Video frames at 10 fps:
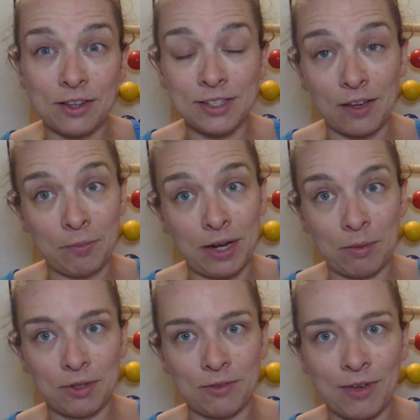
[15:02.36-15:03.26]
I've been able
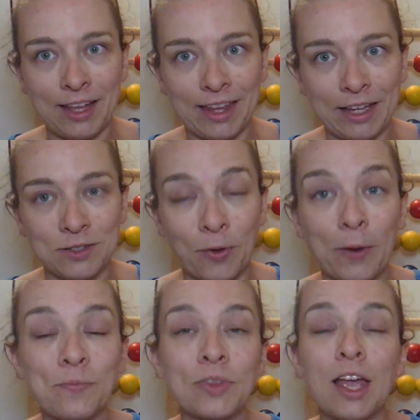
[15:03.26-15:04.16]
to find links for.
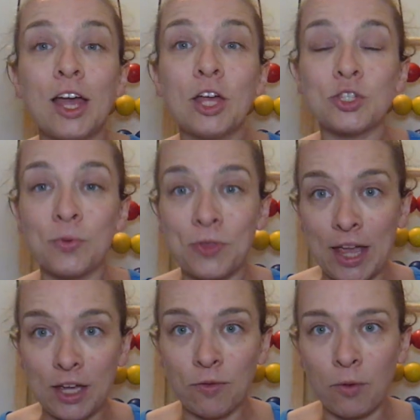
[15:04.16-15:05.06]
So
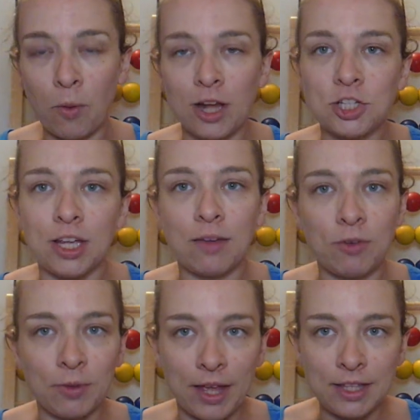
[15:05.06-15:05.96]
thank you for watching. If
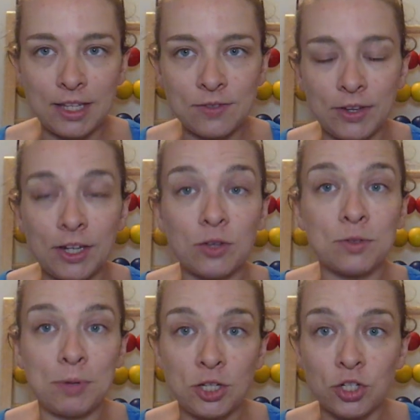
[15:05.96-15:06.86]
you like these videos,
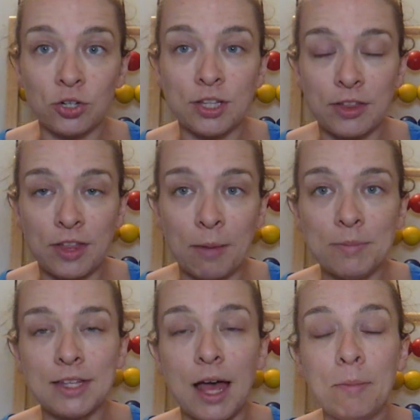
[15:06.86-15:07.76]
be sure to thumbs
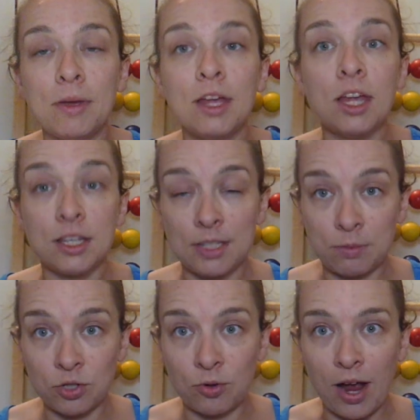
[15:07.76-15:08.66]
up,
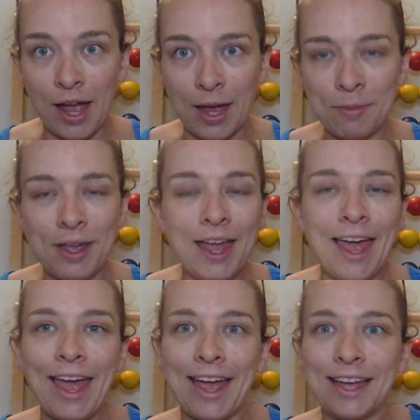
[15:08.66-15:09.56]
subscribe,
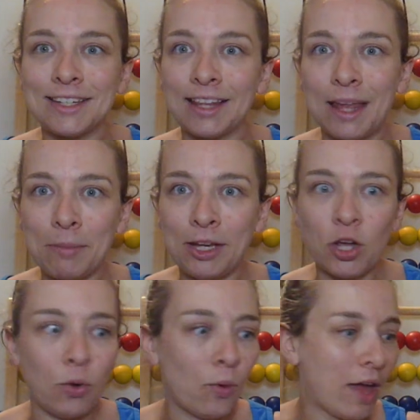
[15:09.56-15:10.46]
and let me
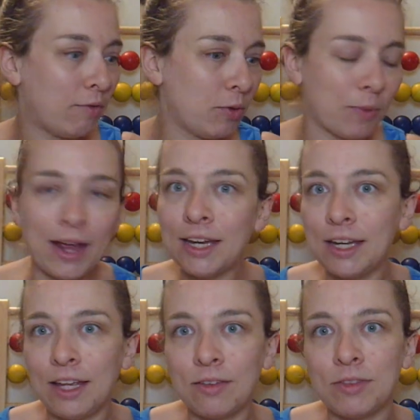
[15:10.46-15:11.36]
know, have you read
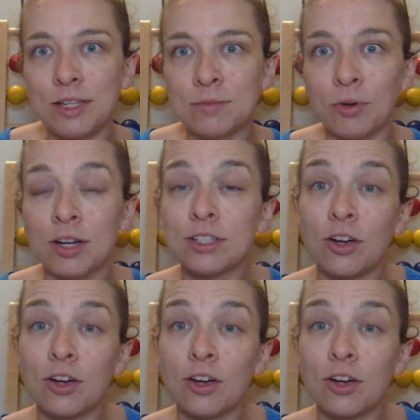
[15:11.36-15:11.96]
any of these books?